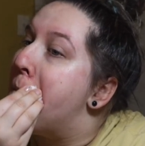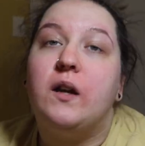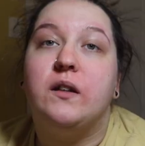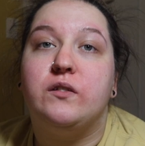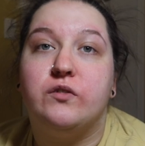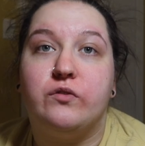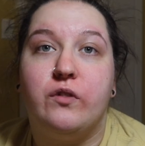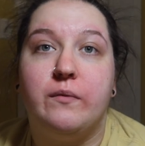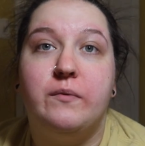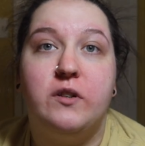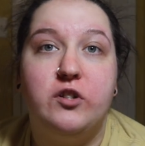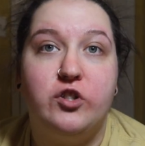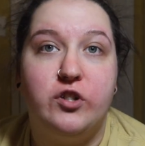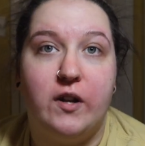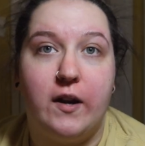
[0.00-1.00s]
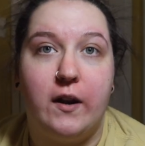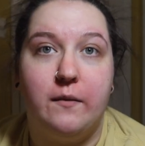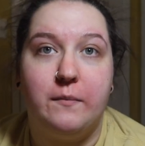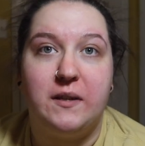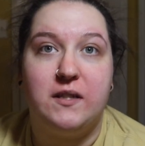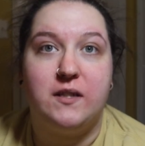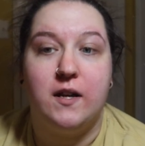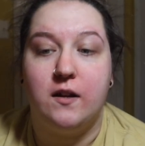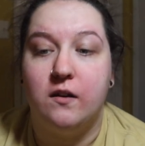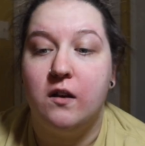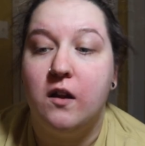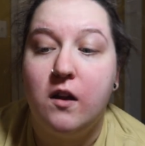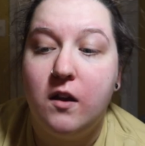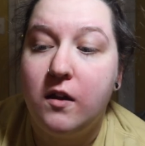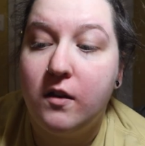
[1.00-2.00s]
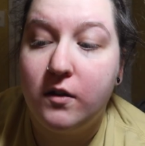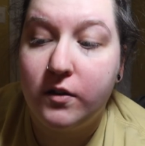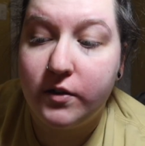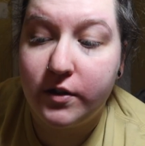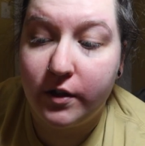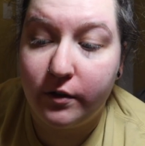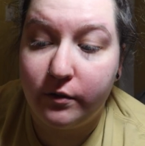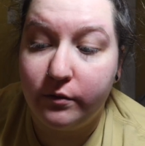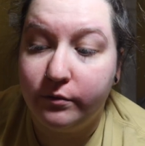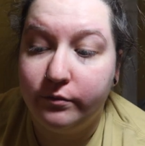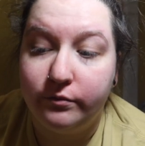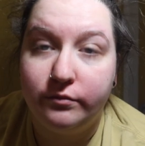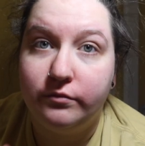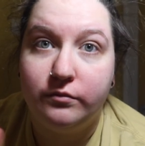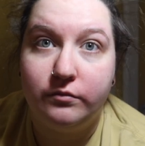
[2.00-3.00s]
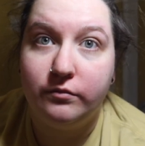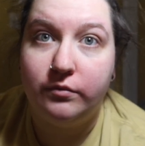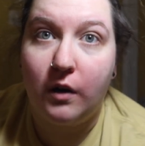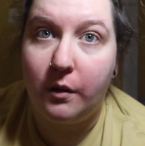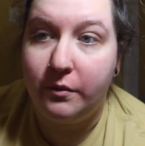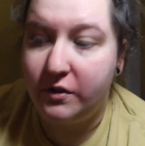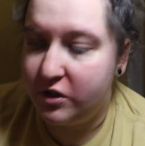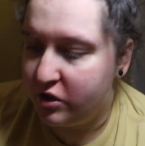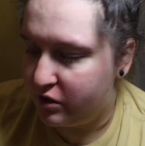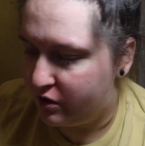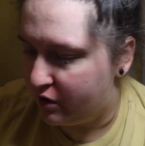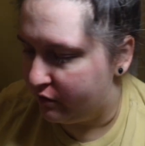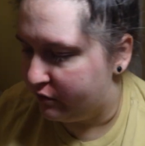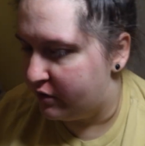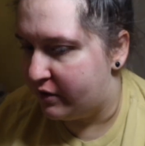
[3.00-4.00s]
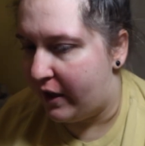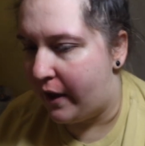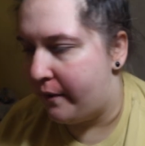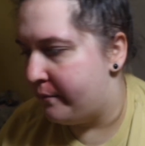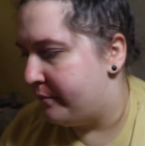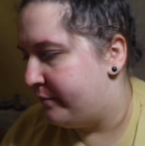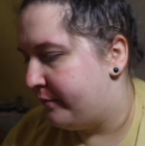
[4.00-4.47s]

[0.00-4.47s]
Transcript: I scrubbed the shit out of my skin, so I probably just don't do that.